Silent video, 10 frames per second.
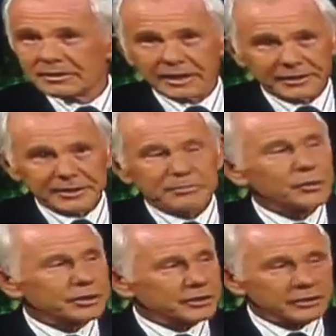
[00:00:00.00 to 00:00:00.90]
and they
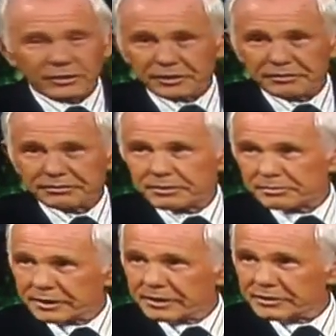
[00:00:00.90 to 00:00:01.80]
printed it on the front
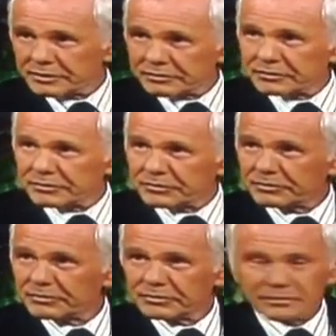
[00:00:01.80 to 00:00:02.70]
page of
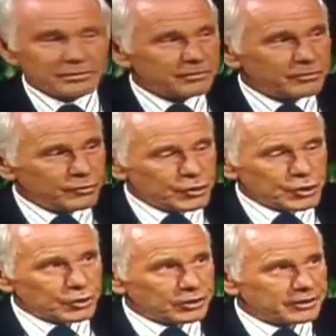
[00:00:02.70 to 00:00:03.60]
the
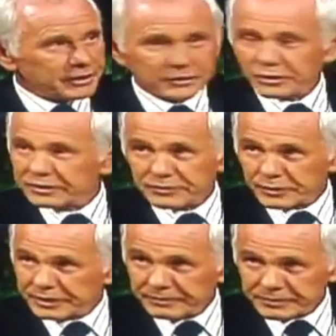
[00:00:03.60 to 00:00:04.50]
journal. I don't know if you
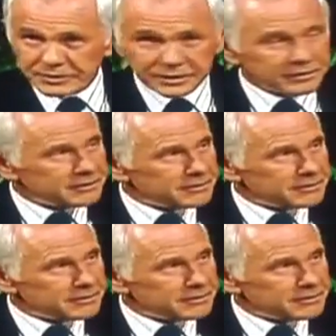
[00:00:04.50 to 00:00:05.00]
can even see it.